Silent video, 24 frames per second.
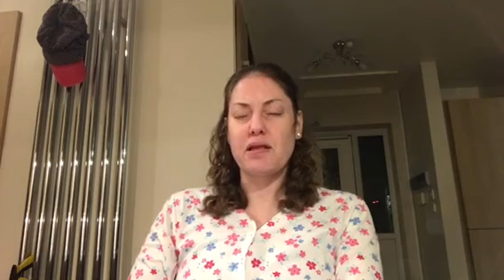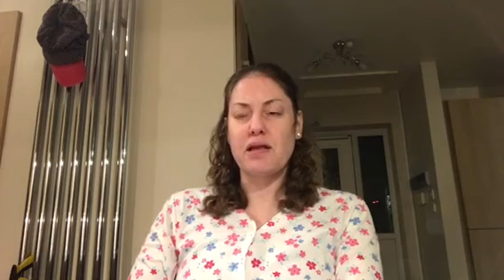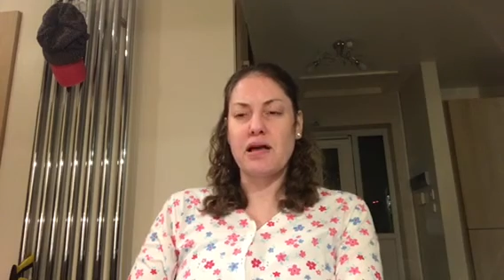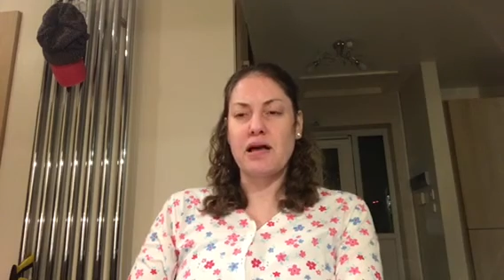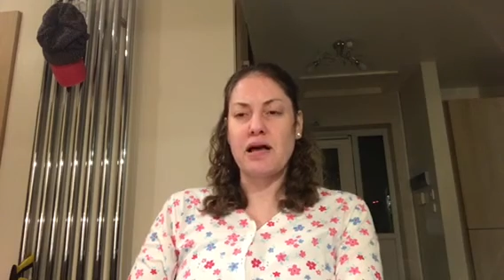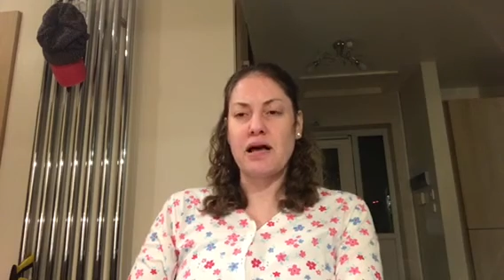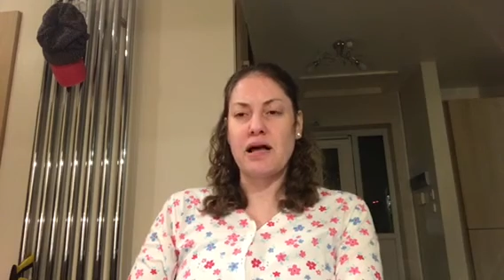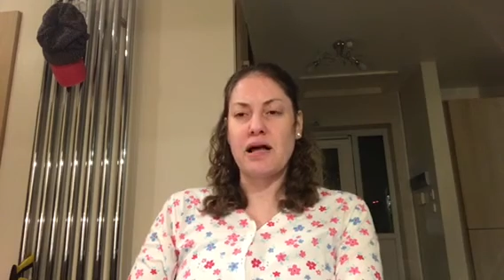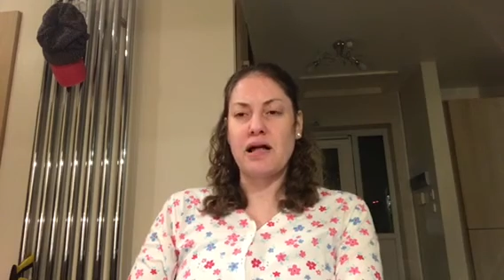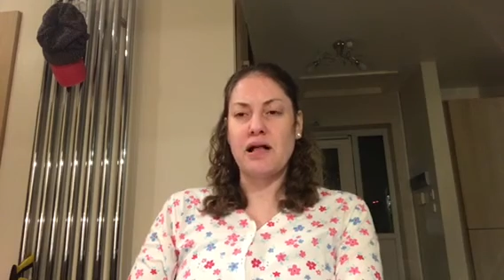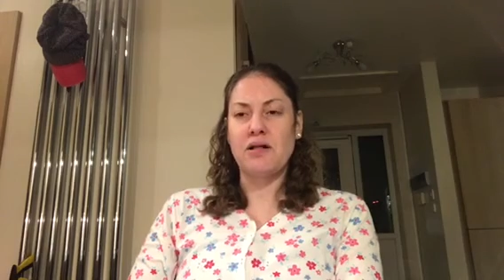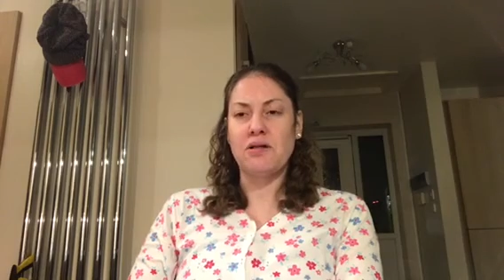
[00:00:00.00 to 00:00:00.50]

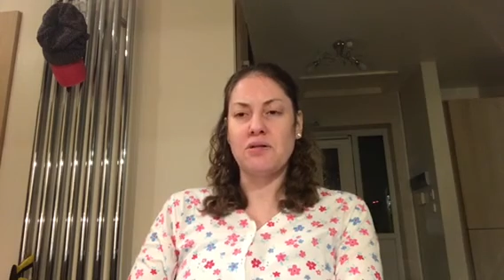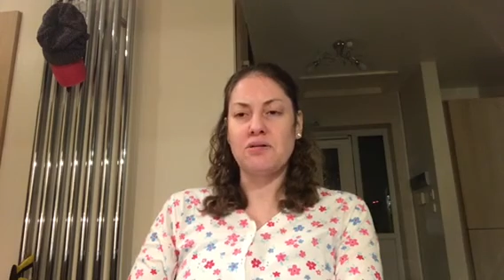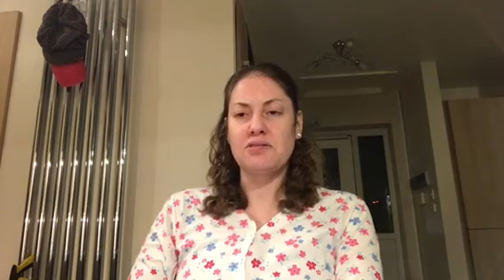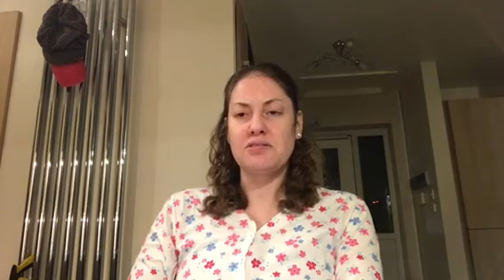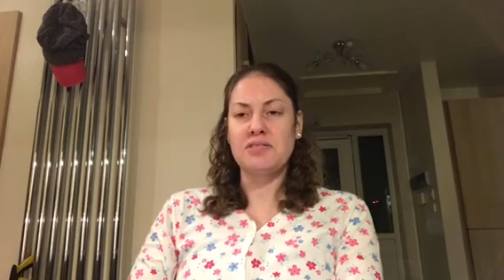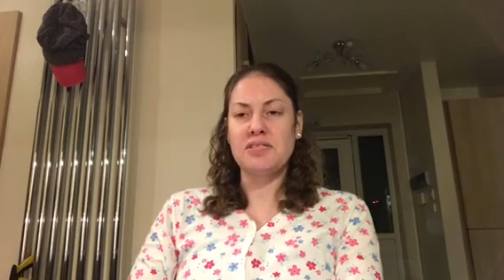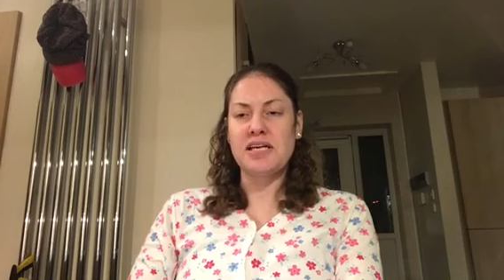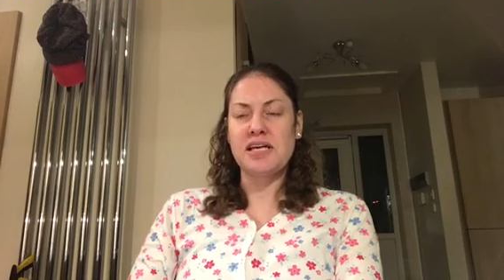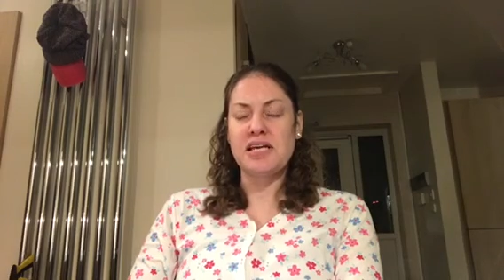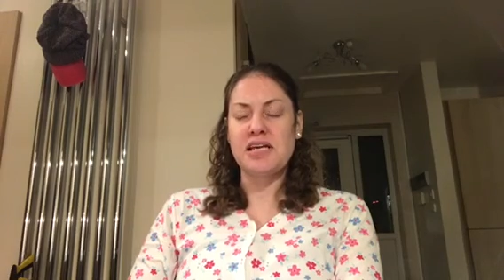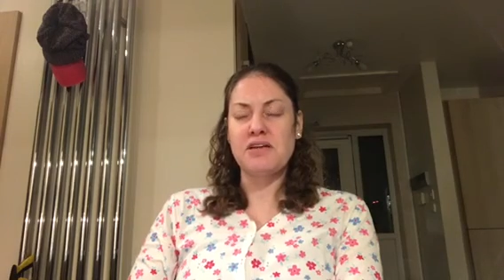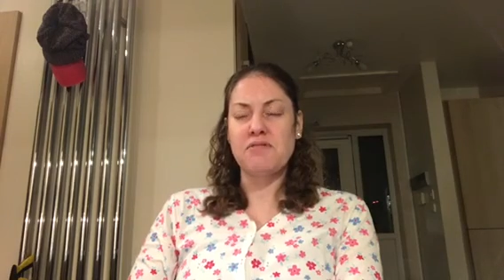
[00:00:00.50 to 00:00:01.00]
I'll
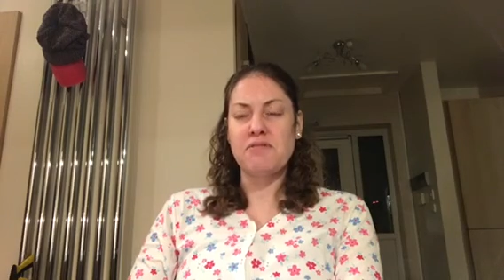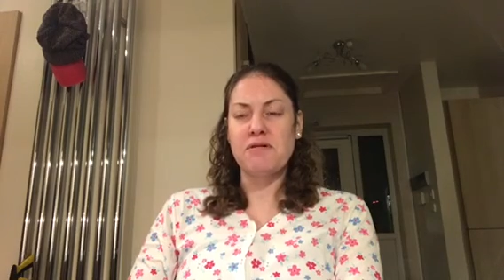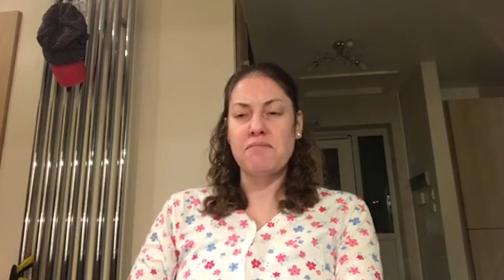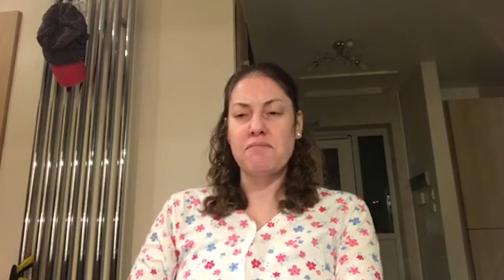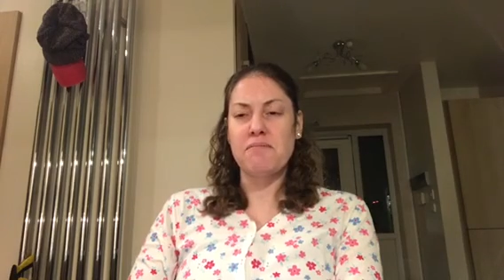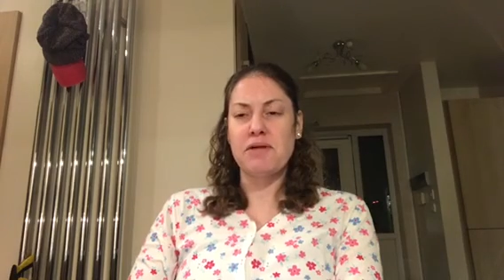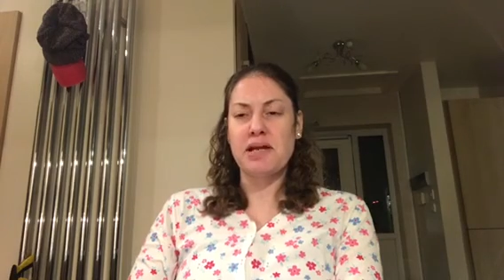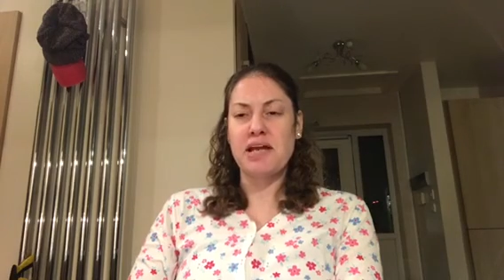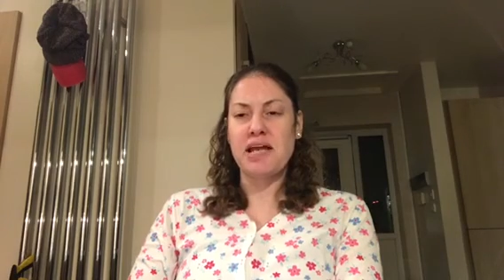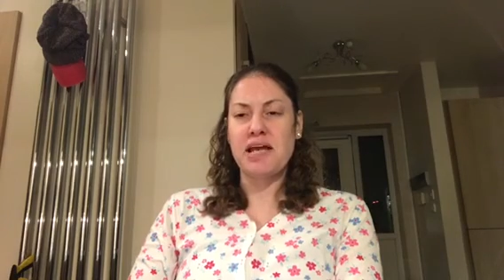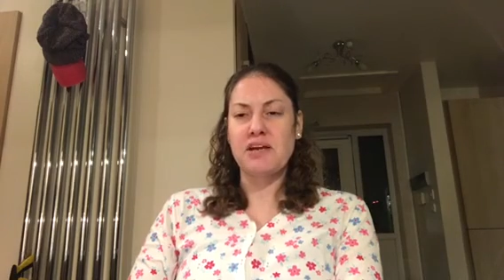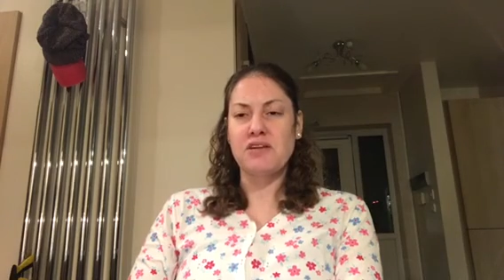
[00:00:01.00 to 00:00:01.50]
see you in
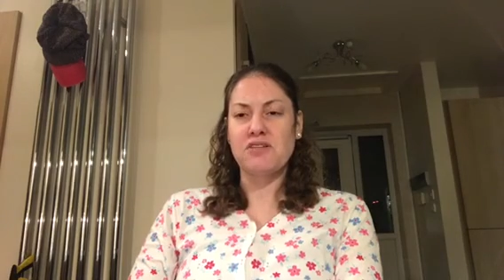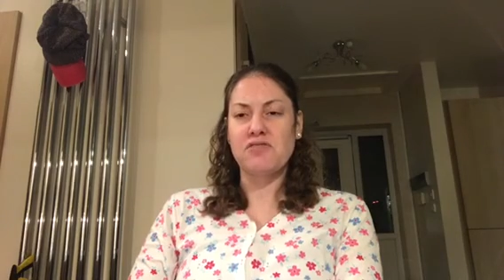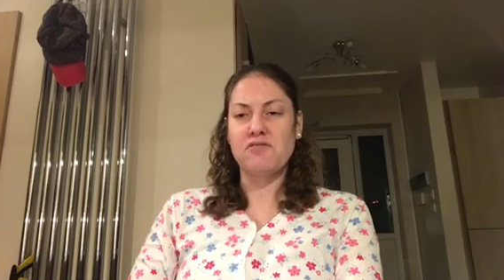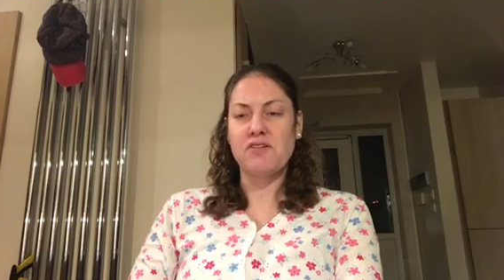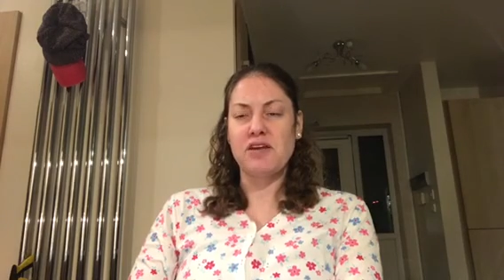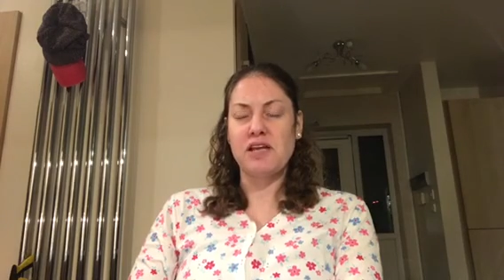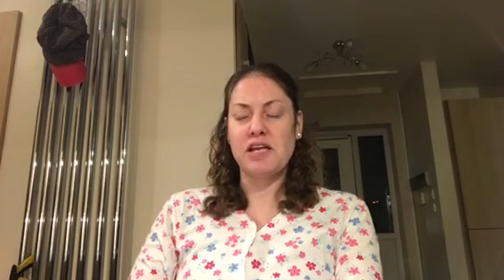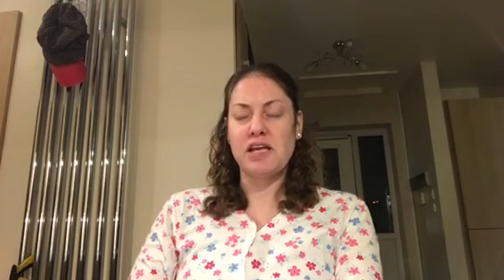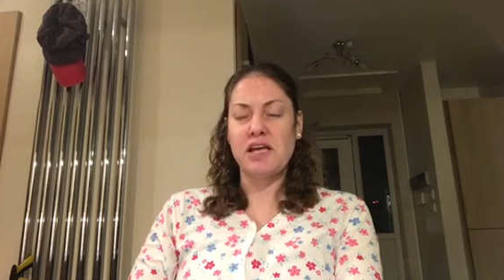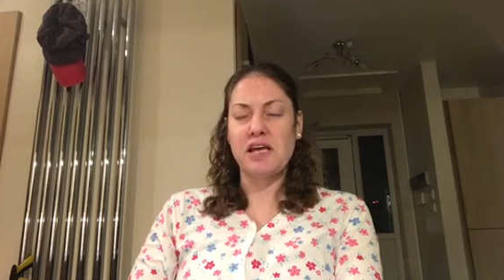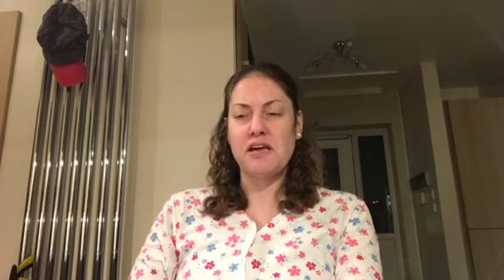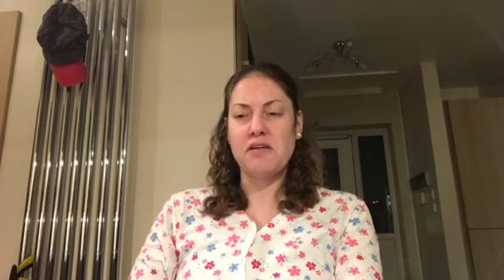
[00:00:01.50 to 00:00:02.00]
my next
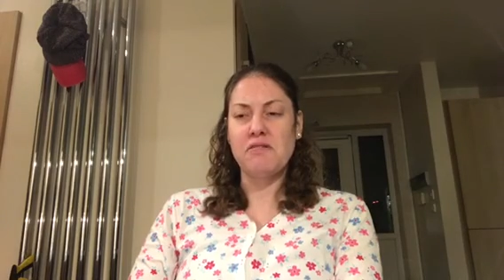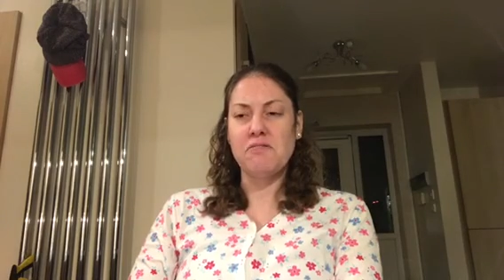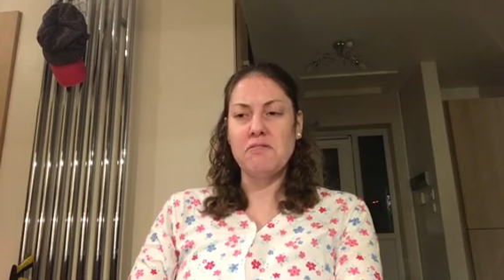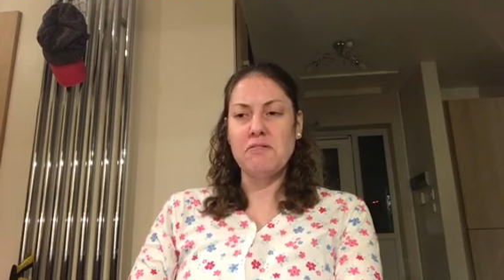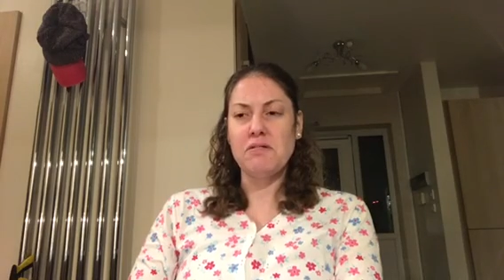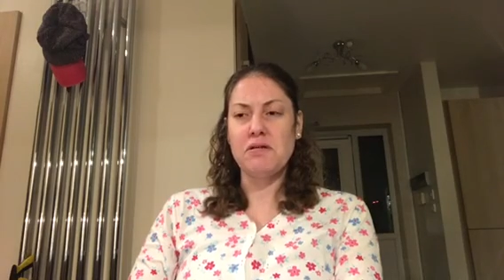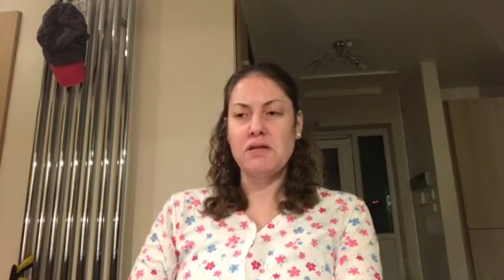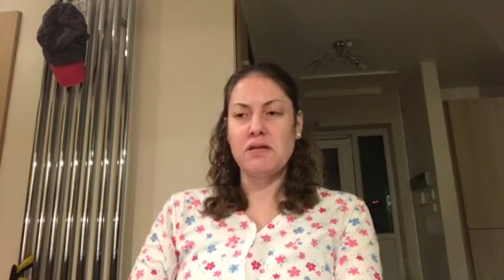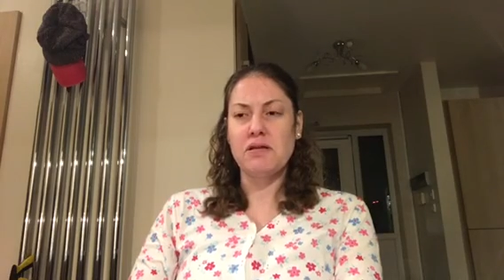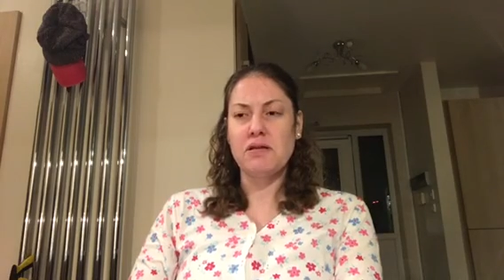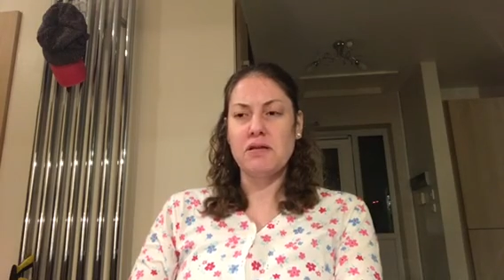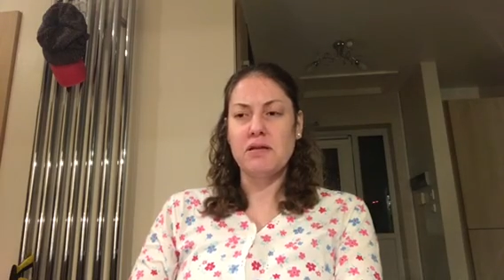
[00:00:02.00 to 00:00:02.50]
video.
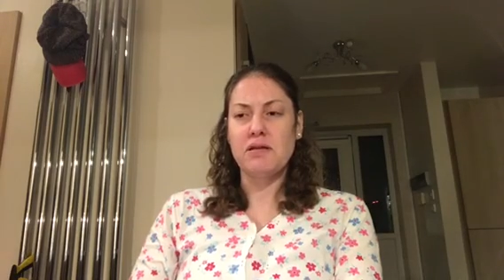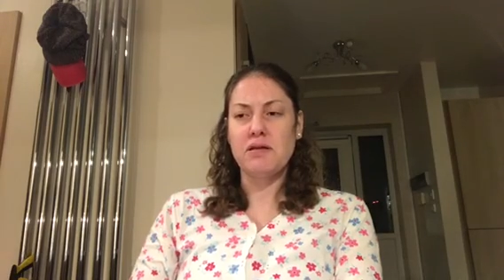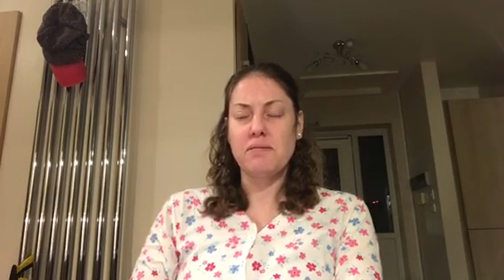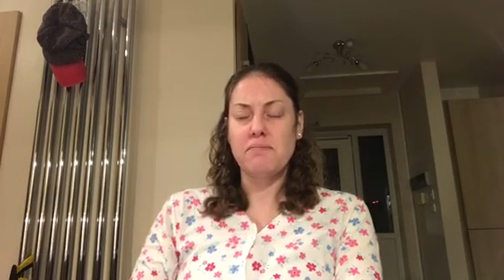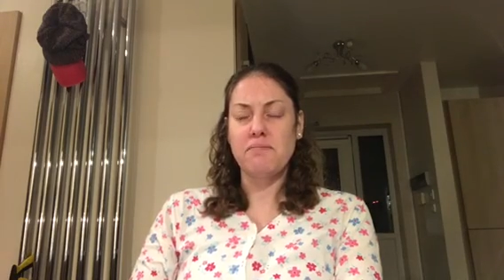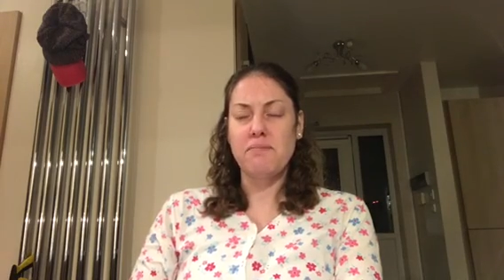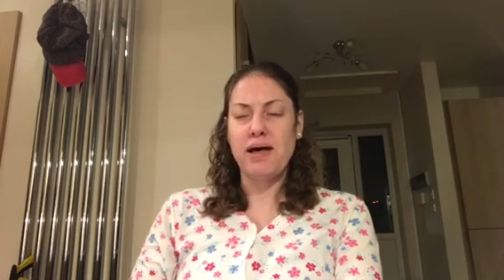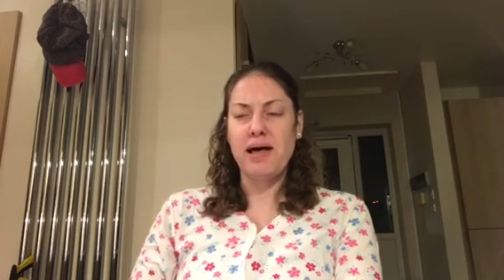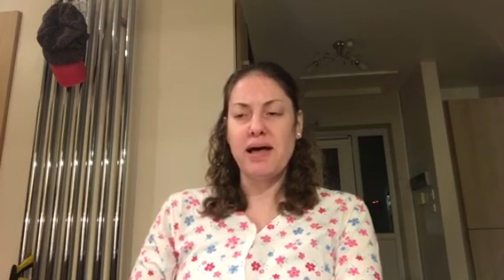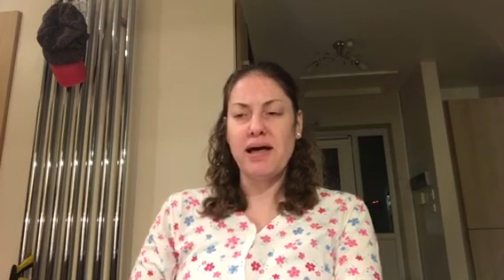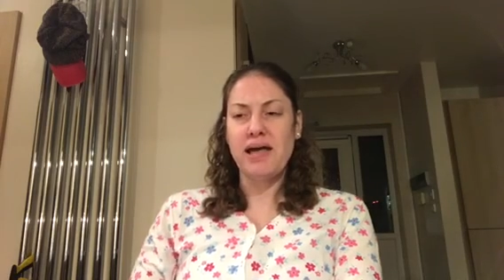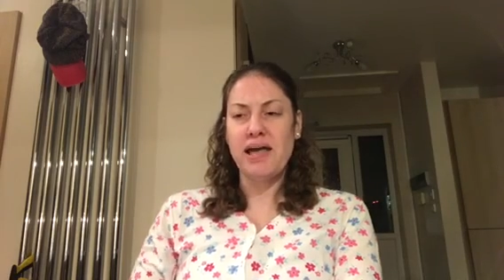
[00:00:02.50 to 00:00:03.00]

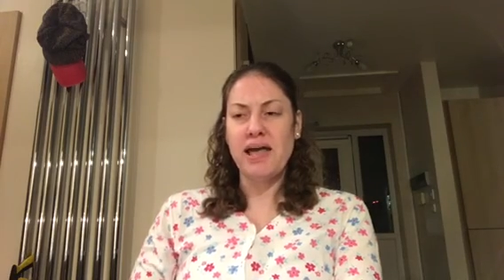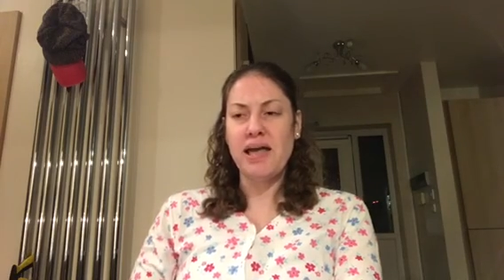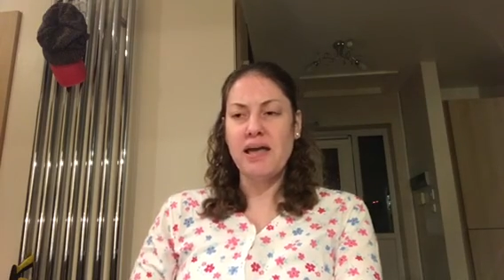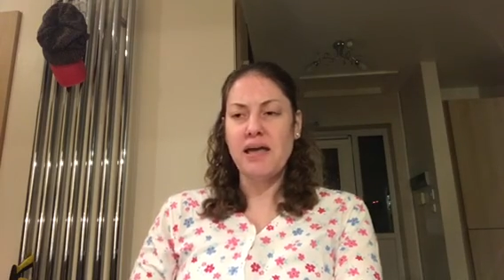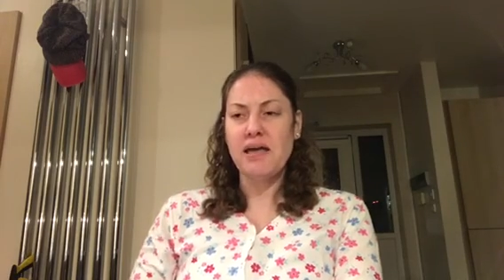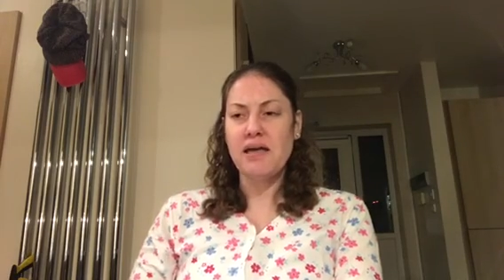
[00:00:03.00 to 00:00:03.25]
Bye.